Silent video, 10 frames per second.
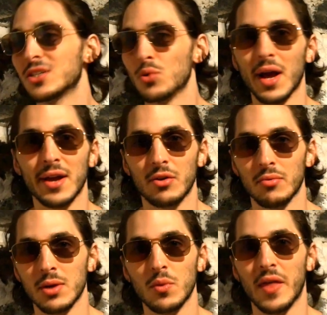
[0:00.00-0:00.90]
Do I
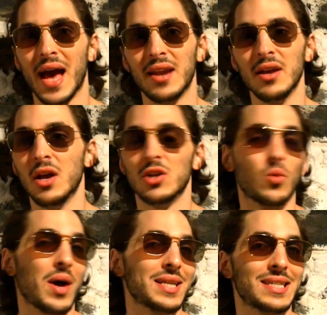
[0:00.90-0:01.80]
agree with that?
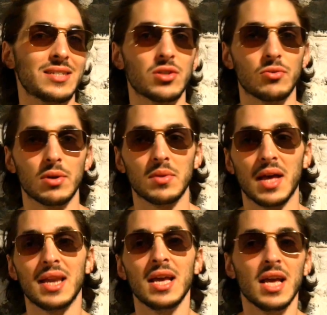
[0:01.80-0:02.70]
Do I disagree with that?